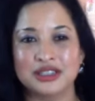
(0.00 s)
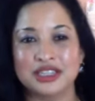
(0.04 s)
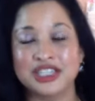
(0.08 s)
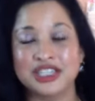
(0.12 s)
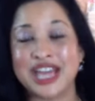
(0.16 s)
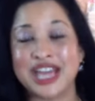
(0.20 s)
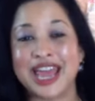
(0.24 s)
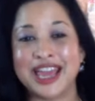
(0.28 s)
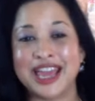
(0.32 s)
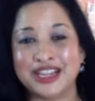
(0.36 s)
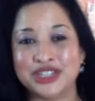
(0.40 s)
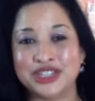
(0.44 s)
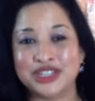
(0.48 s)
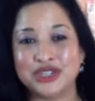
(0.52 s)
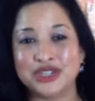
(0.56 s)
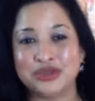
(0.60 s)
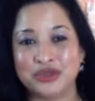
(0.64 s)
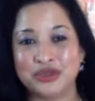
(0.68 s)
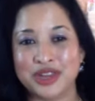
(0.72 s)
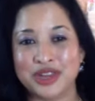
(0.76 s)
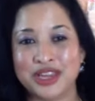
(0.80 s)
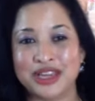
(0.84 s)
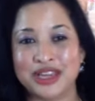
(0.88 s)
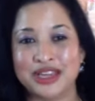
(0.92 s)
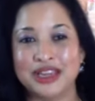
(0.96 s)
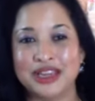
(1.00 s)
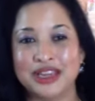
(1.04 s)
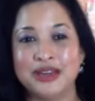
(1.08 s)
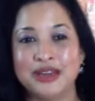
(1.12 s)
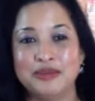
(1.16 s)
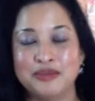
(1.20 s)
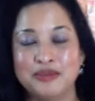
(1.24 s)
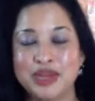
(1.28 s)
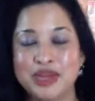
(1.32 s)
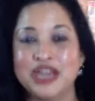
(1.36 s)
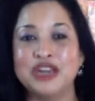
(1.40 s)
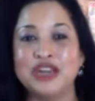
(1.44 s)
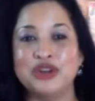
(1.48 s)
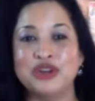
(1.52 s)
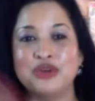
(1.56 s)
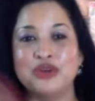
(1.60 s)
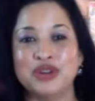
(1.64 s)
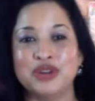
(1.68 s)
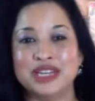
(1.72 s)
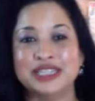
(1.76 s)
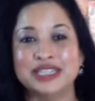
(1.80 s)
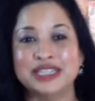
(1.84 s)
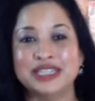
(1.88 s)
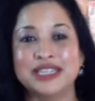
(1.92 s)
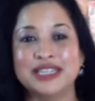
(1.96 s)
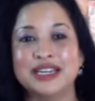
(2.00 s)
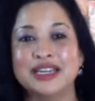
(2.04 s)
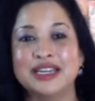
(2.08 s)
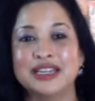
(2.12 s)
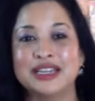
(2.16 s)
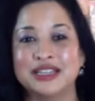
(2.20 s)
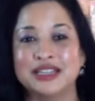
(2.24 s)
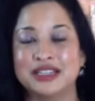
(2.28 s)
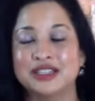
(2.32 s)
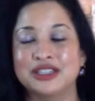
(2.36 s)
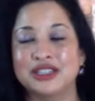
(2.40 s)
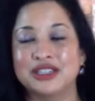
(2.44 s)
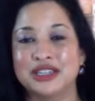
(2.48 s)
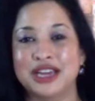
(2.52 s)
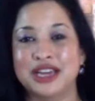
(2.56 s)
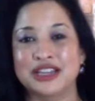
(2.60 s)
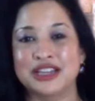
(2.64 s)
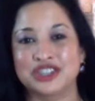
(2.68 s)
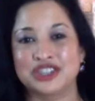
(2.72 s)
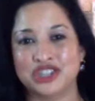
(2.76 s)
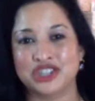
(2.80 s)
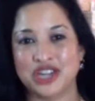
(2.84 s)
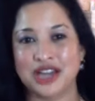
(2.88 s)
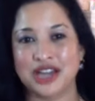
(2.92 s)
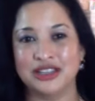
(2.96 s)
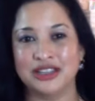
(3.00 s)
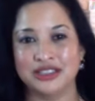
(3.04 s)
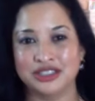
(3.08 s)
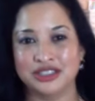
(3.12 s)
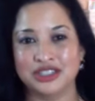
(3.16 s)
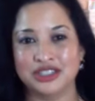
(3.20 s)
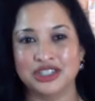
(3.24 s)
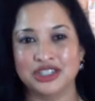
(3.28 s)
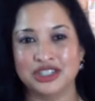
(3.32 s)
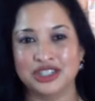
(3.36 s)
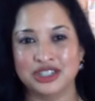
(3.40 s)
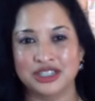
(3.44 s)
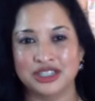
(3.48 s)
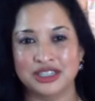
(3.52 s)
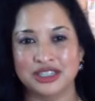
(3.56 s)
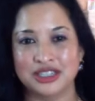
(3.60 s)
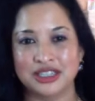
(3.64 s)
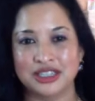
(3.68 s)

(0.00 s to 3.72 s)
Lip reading: answering, meeting or exceeding this next challenge.